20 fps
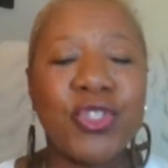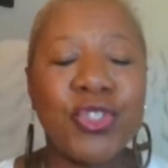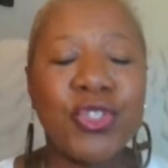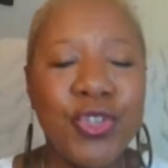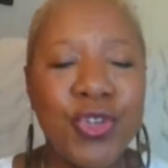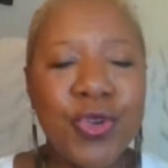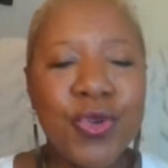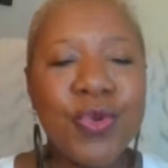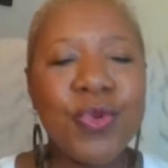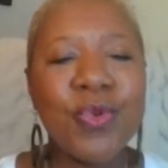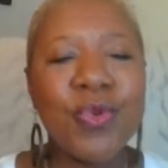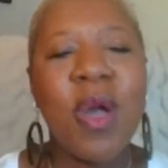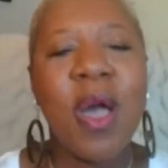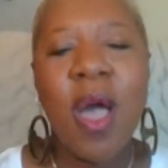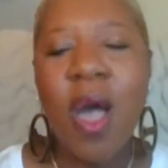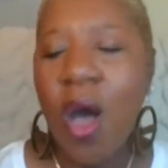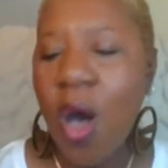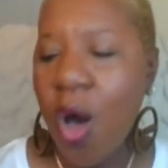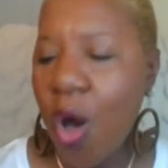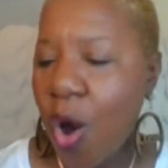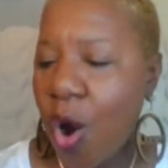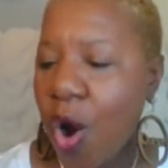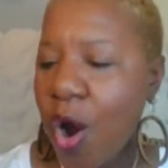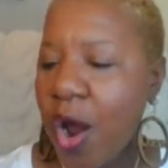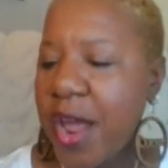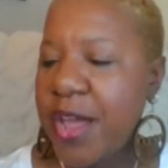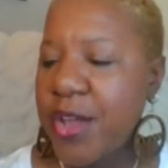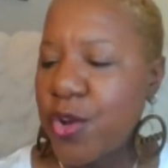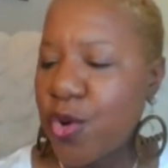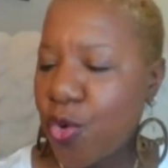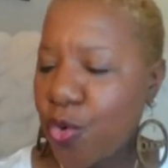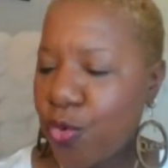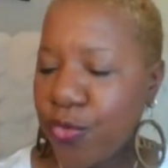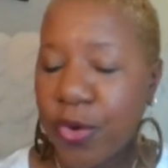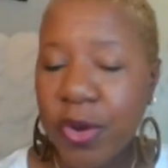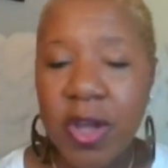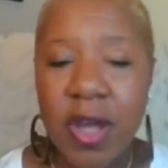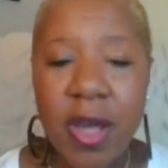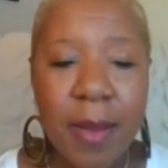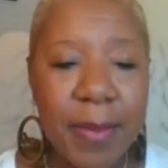You are an
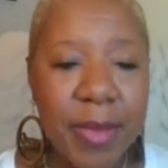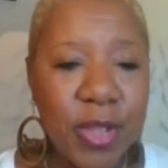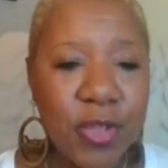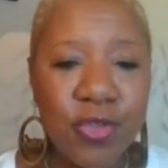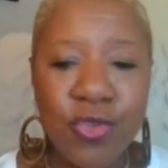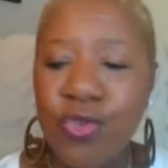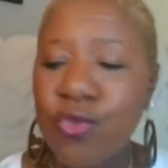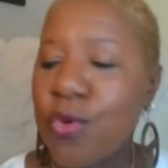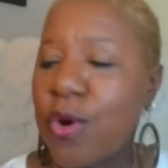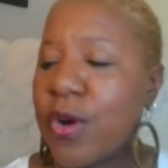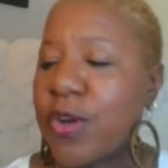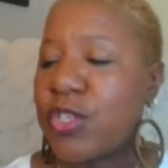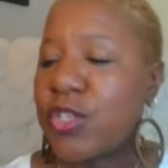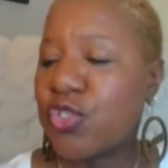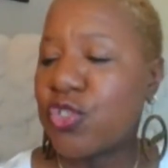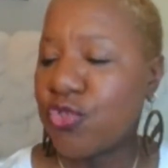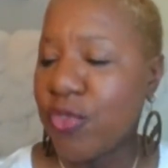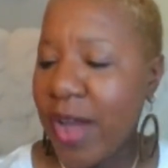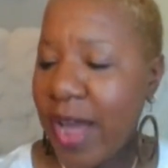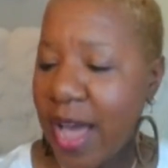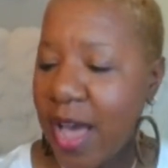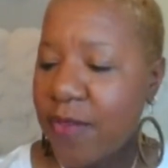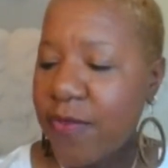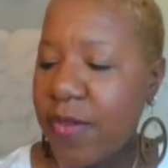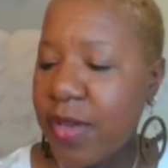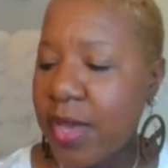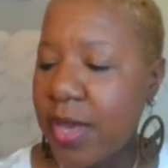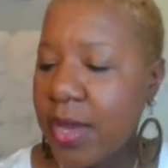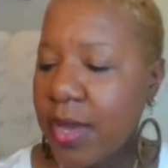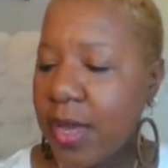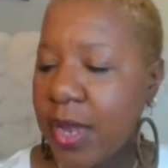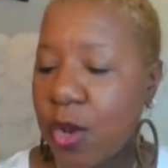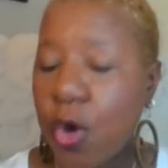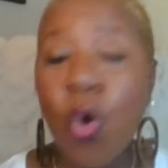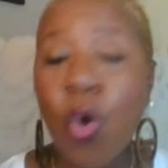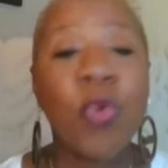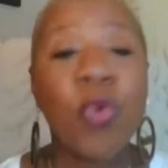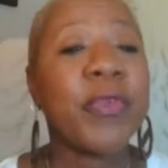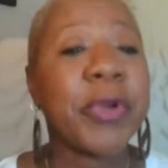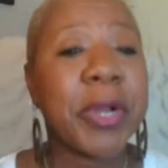overcomer. You are striving, an
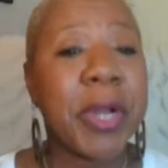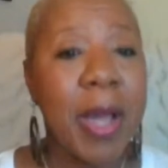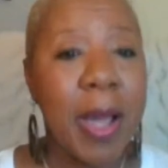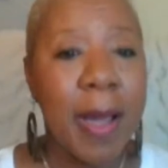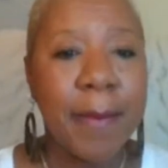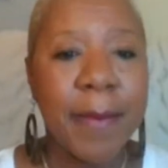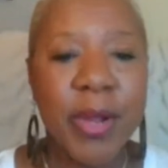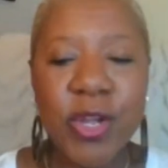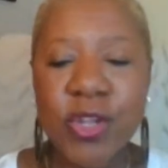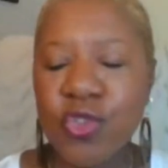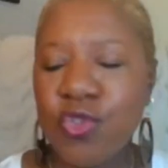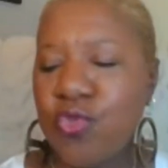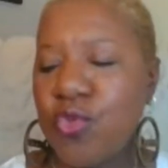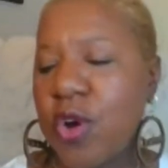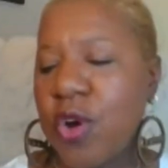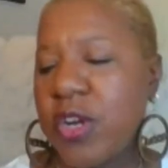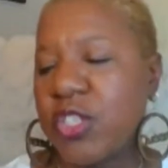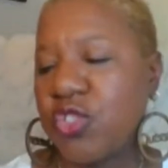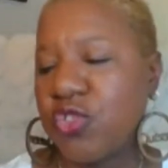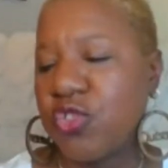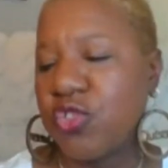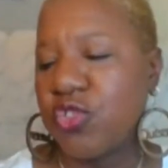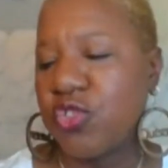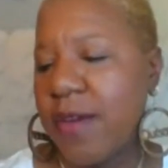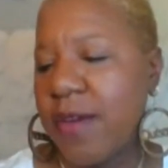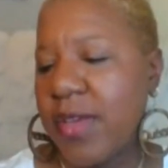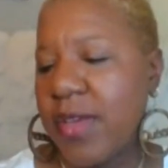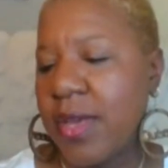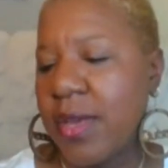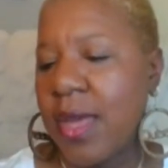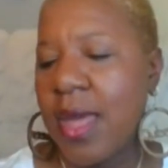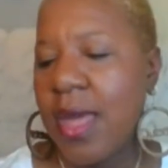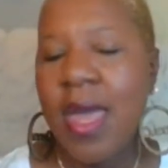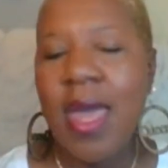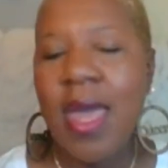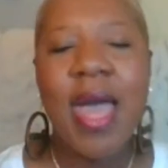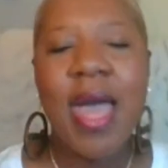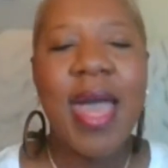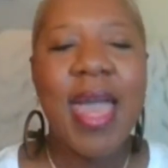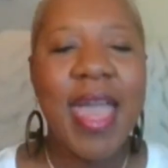overcomer. You are striving
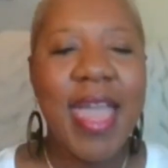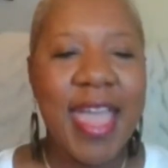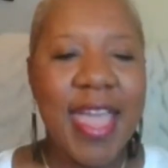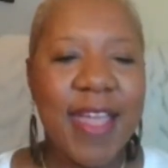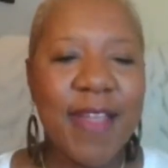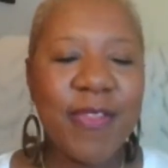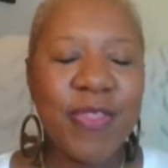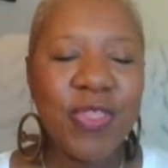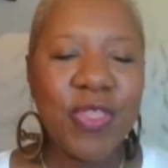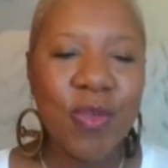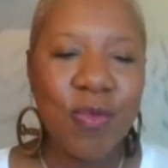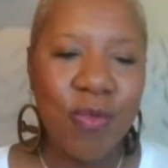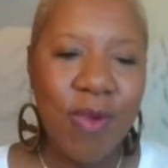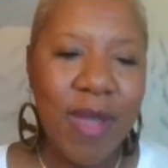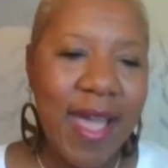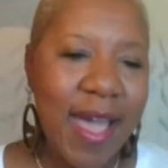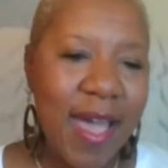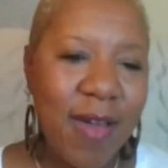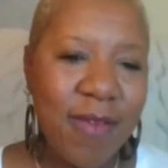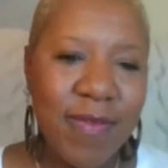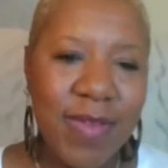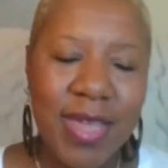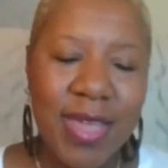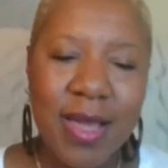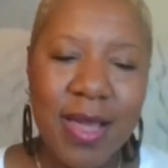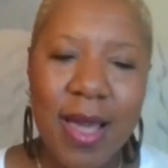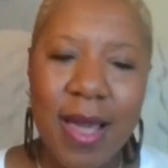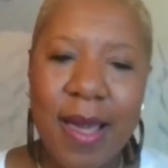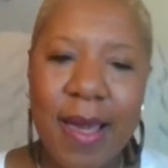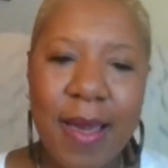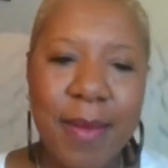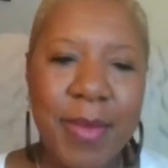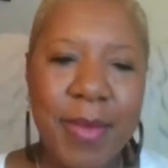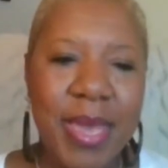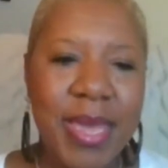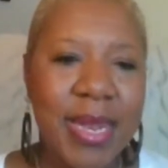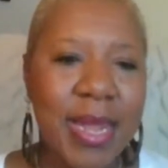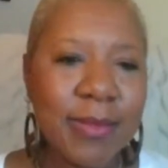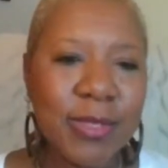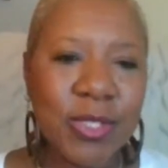and thriving.
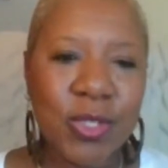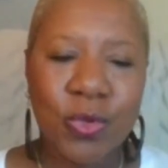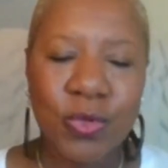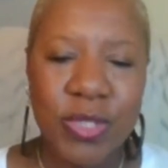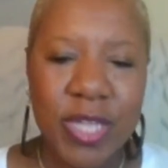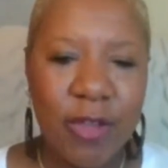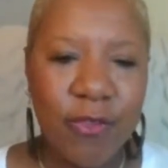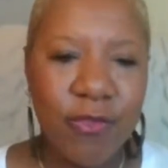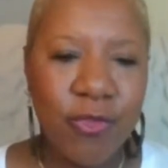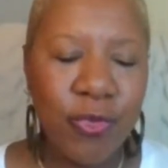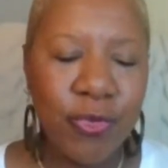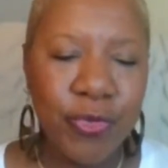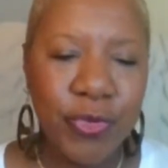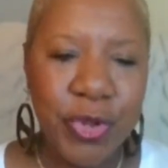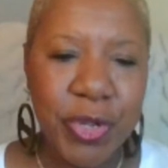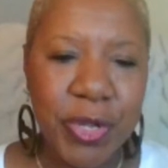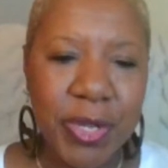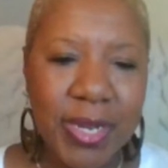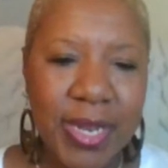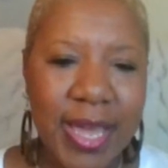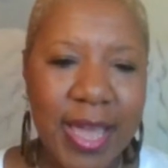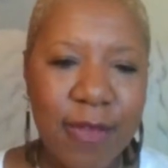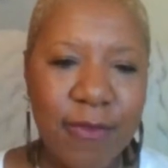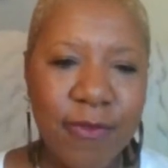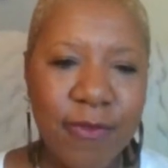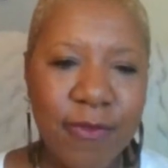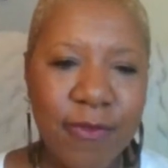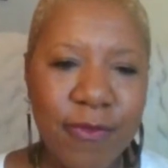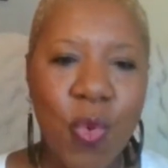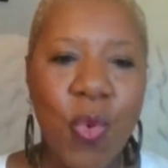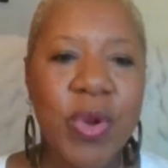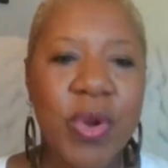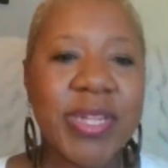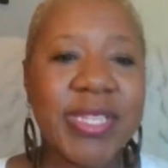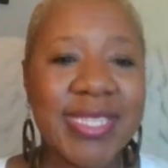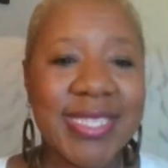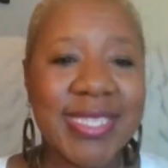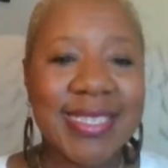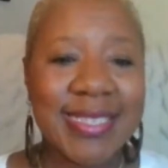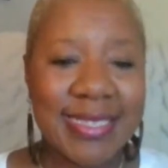And I'm so thankful for your life on
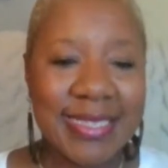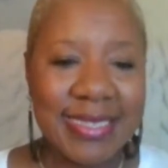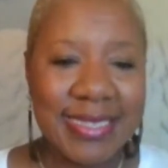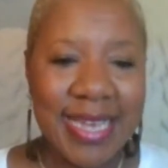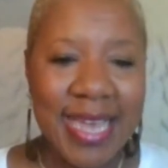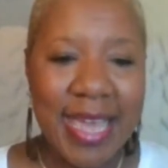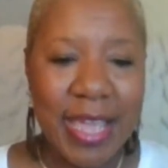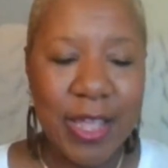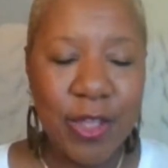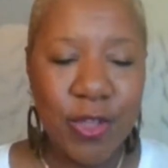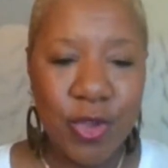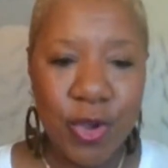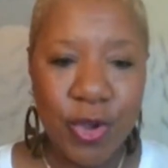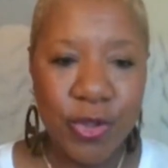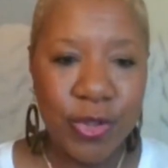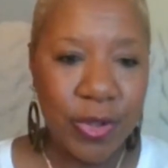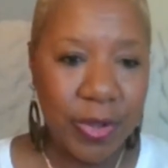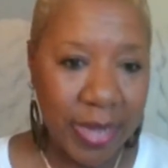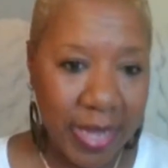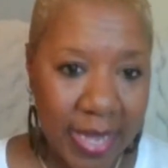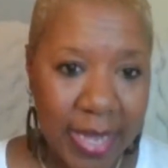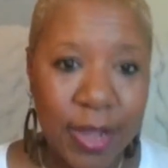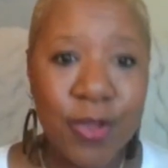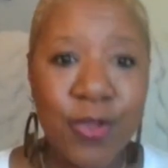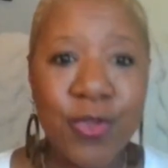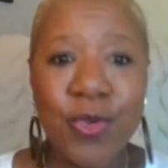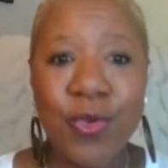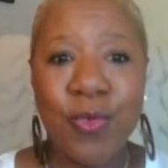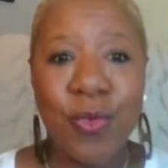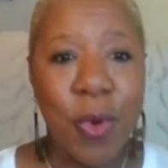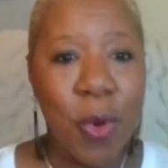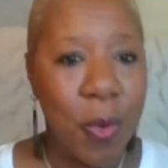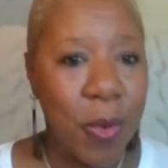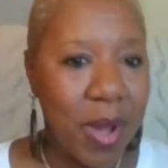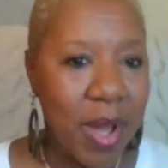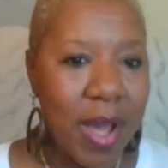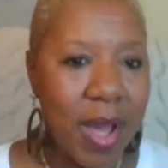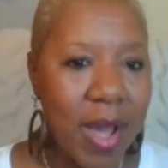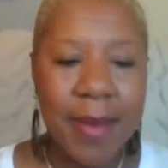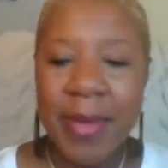today. You're here. You woke
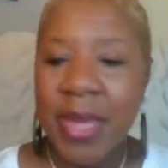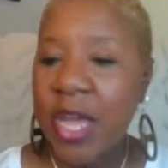up.